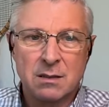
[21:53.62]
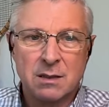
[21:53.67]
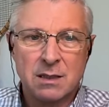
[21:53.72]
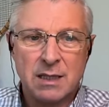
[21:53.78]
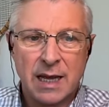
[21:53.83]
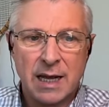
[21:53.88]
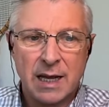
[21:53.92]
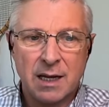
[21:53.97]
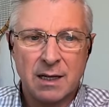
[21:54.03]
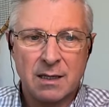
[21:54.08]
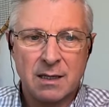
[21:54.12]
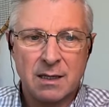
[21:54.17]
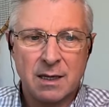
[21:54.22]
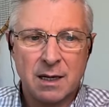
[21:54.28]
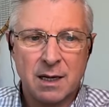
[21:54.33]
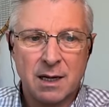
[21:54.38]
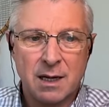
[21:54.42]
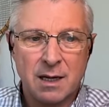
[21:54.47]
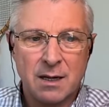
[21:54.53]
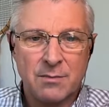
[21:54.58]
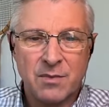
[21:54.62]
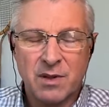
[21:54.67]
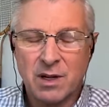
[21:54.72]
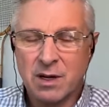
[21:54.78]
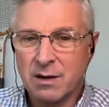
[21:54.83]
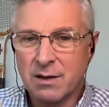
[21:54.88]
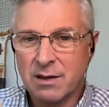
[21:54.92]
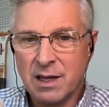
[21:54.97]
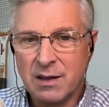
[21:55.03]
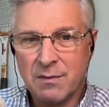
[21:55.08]

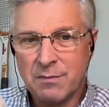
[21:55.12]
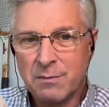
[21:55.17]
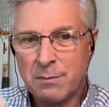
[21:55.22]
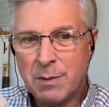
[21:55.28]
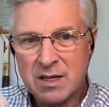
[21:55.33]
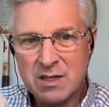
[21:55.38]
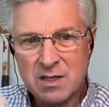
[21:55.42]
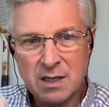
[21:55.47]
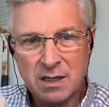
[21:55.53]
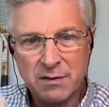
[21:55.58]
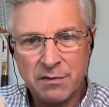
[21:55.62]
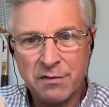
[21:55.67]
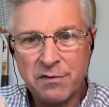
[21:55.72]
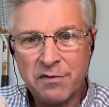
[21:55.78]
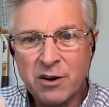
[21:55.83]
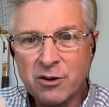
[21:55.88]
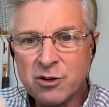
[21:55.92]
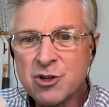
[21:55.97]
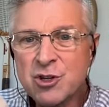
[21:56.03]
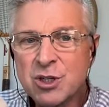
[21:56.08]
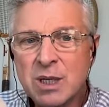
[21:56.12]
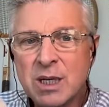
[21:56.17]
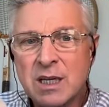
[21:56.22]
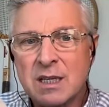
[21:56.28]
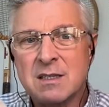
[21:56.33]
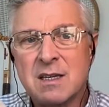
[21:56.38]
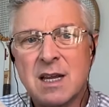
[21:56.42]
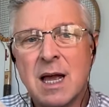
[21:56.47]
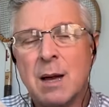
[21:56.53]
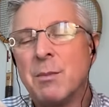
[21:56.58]
they basically function
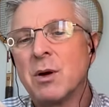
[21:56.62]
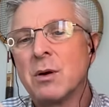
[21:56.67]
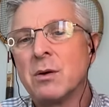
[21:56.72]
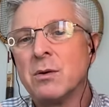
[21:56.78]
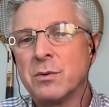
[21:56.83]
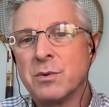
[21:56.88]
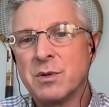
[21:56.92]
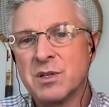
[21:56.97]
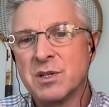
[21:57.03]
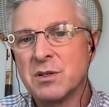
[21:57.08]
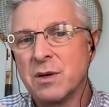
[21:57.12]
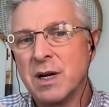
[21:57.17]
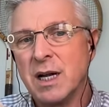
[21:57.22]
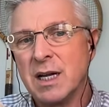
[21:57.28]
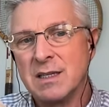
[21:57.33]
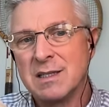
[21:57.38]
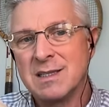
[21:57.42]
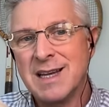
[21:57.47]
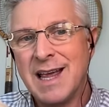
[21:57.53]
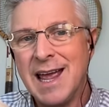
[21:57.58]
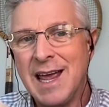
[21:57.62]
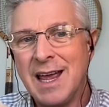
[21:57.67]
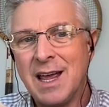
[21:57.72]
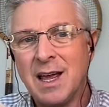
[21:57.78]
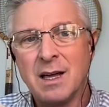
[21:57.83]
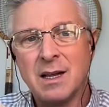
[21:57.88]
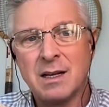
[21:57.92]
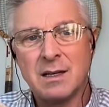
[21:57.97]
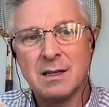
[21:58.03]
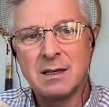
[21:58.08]
as chemical restraints
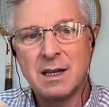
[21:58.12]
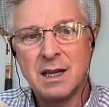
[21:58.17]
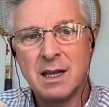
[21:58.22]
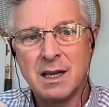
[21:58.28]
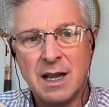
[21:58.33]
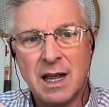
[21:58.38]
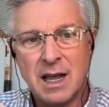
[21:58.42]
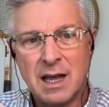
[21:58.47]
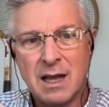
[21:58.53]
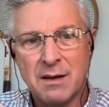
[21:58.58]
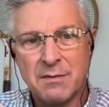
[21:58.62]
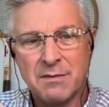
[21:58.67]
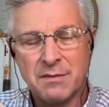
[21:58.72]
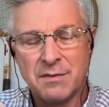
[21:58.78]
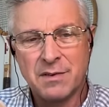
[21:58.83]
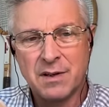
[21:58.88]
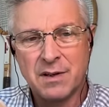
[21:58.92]
and can have